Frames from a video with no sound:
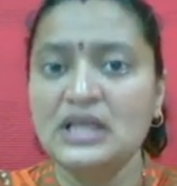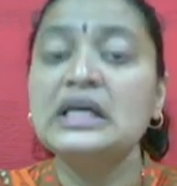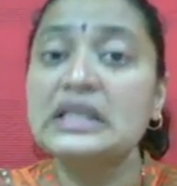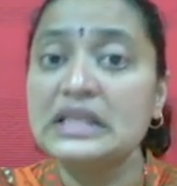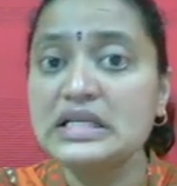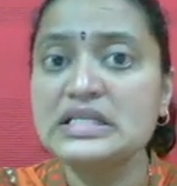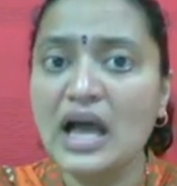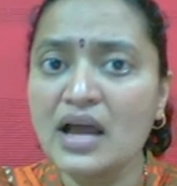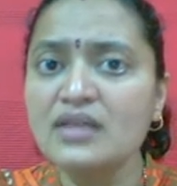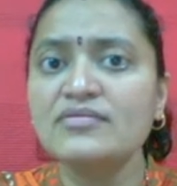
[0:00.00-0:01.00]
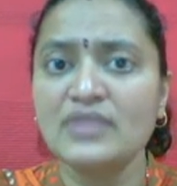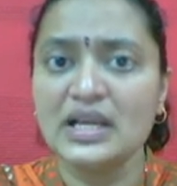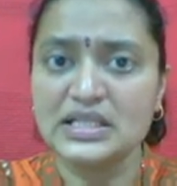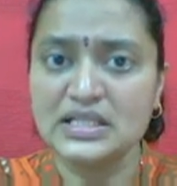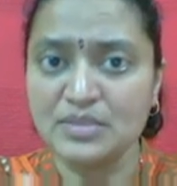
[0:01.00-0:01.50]
these are
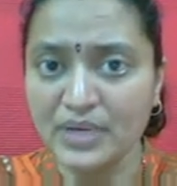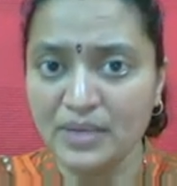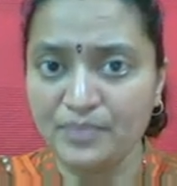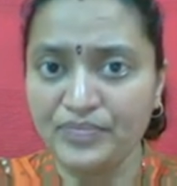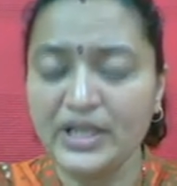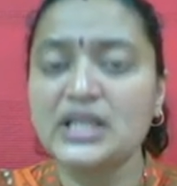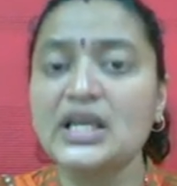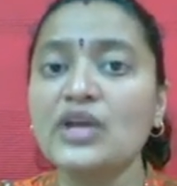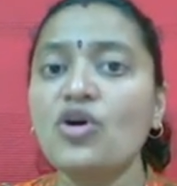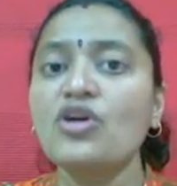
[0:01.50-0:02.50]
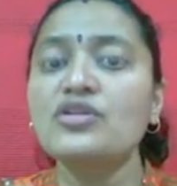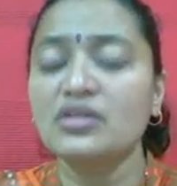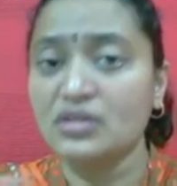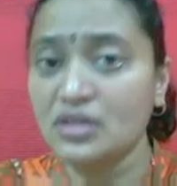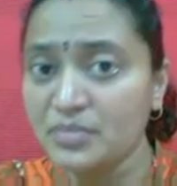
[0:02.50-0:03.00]
flexible. It cannot
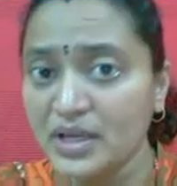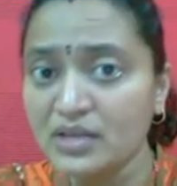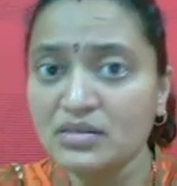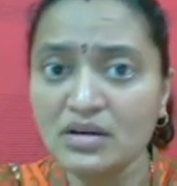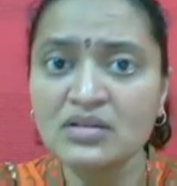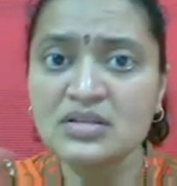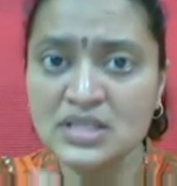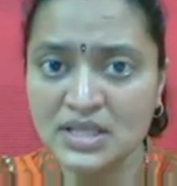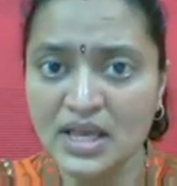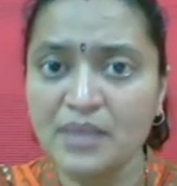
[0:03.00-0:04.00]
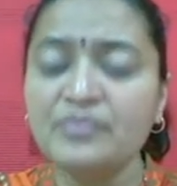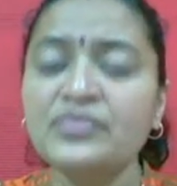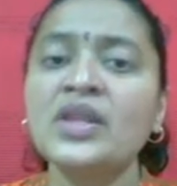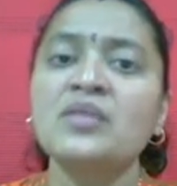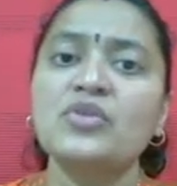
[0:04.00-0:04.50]
remain the same
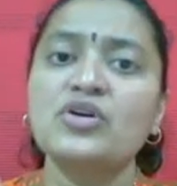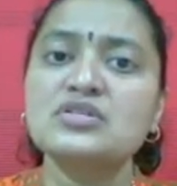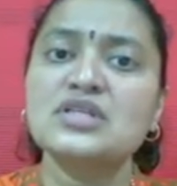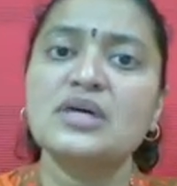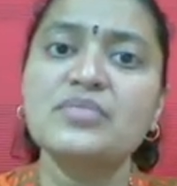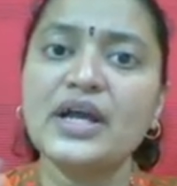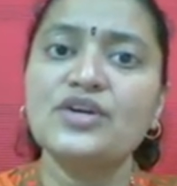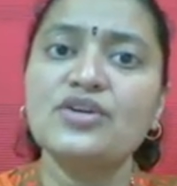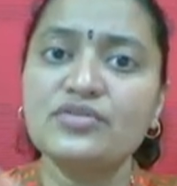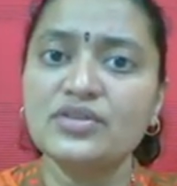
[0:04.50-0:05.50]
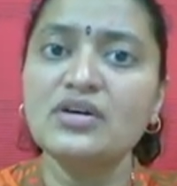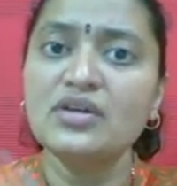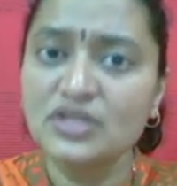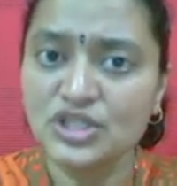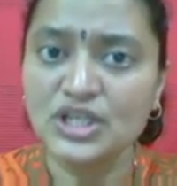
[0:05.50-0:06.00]
because some kind of
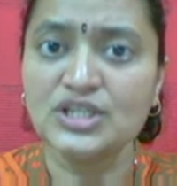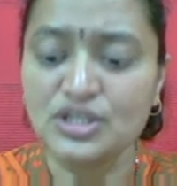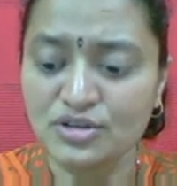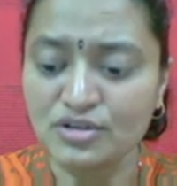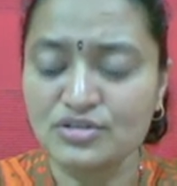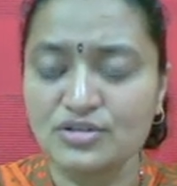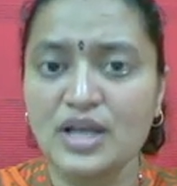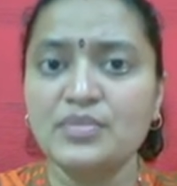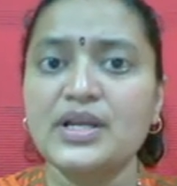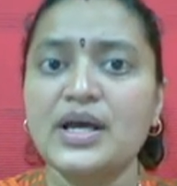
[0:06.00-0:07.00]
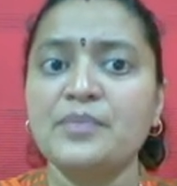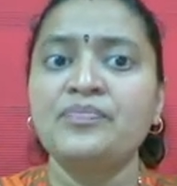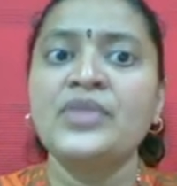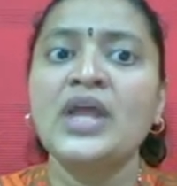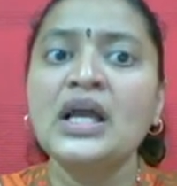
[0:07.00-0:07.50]
the changes also can be done.
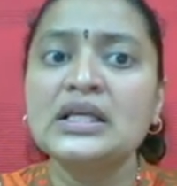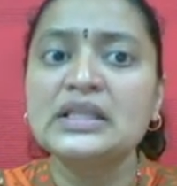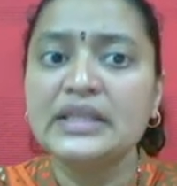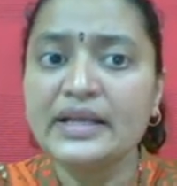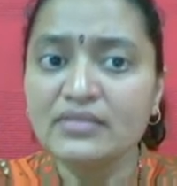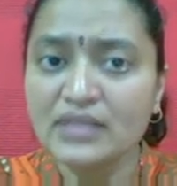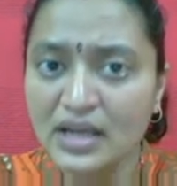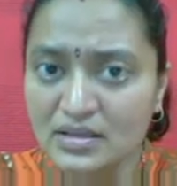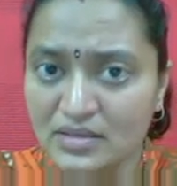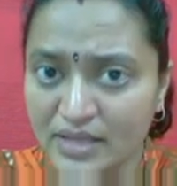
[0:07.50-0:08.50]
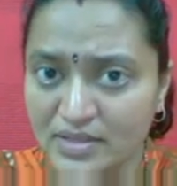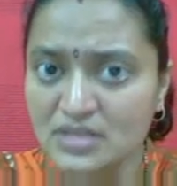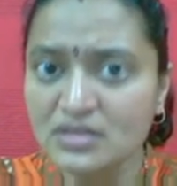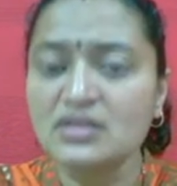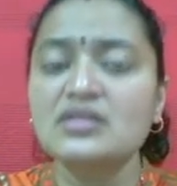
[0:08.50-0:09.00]
Then there were
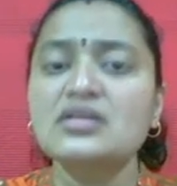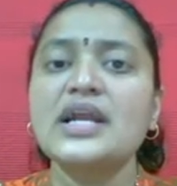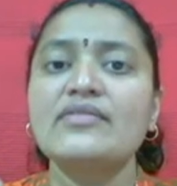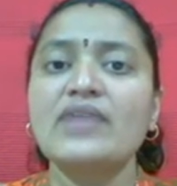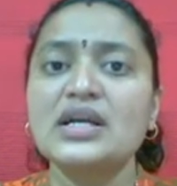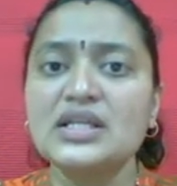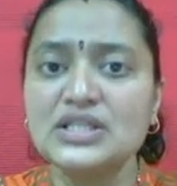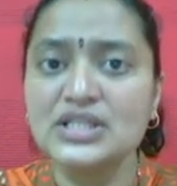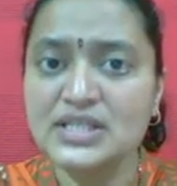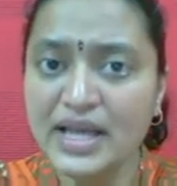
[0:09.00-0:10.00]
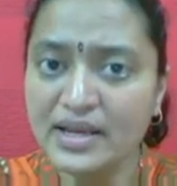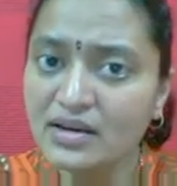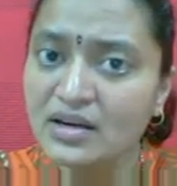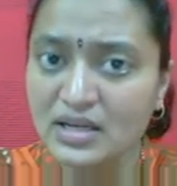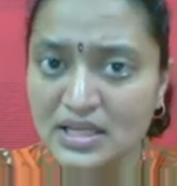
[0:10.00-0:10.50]
certain advantages
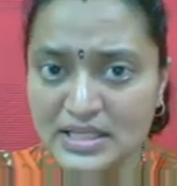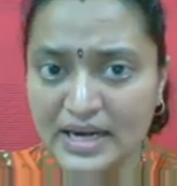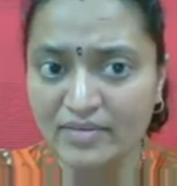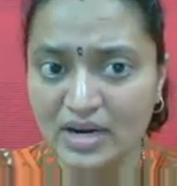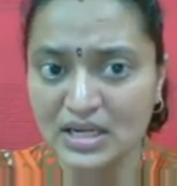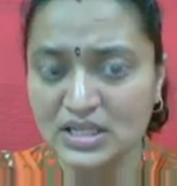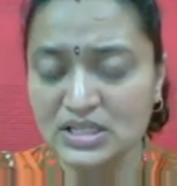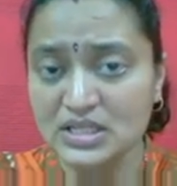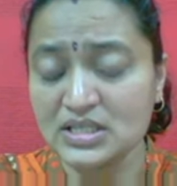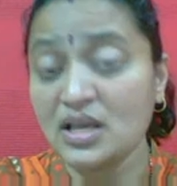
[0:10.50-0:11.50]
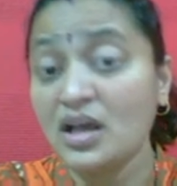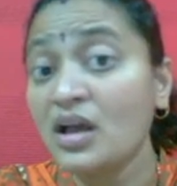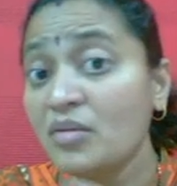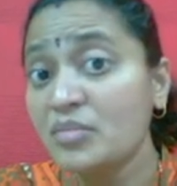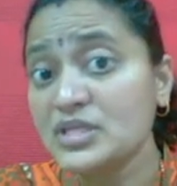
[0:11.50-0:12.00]
and disadvantages,
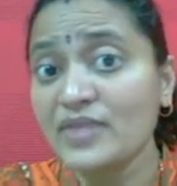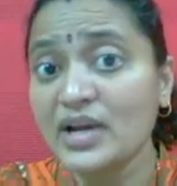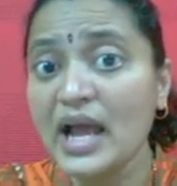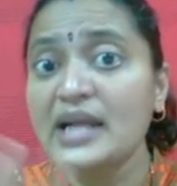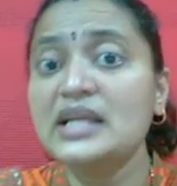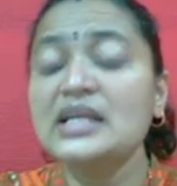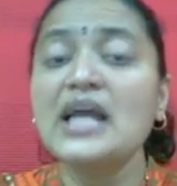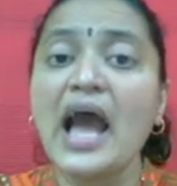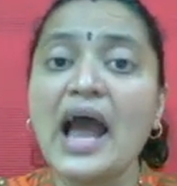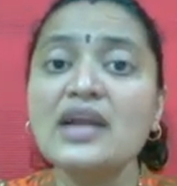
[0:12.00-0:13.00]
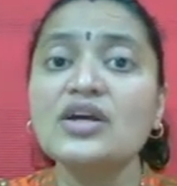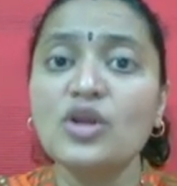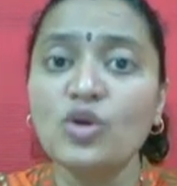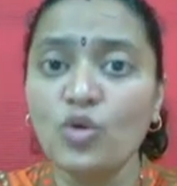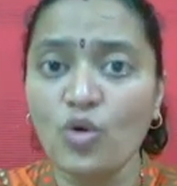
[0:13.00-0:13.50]
means variety at
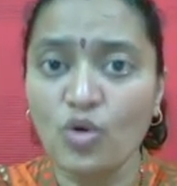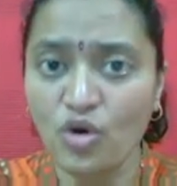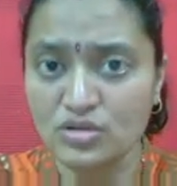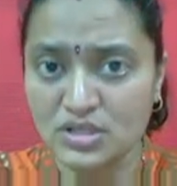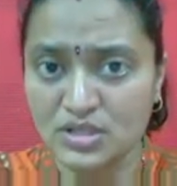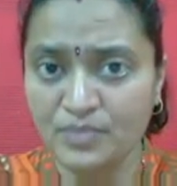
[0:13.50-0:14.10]
low cost.